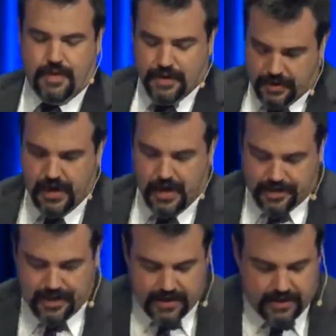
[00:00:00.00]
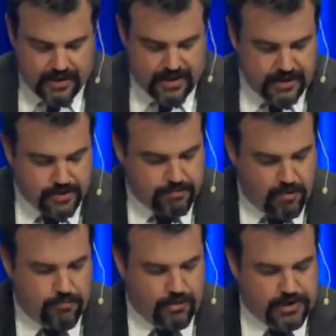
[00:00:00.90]
I think it is
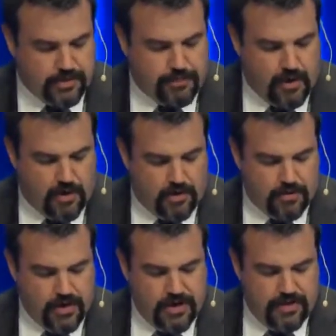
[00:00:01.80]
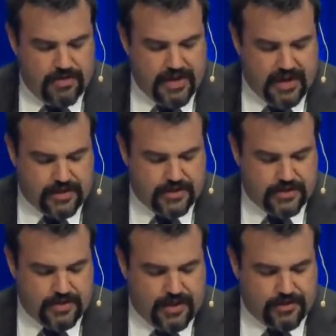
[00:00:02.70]
appropriate to borrow
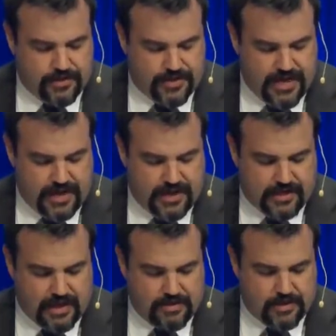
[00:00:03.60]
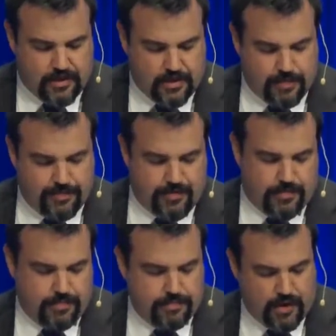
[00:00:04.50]
that understanding, that term
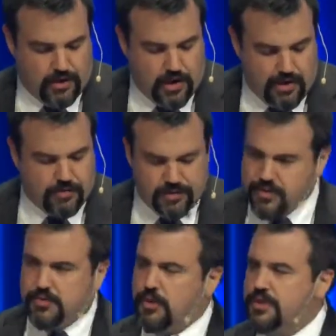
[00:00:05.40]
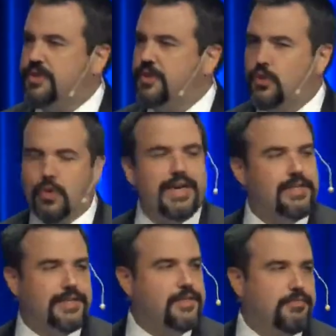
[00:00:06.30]
from Bonhoeffer. This was the
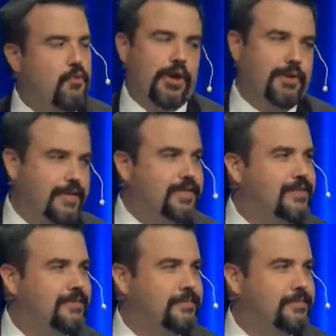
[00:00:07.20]
great disappointment.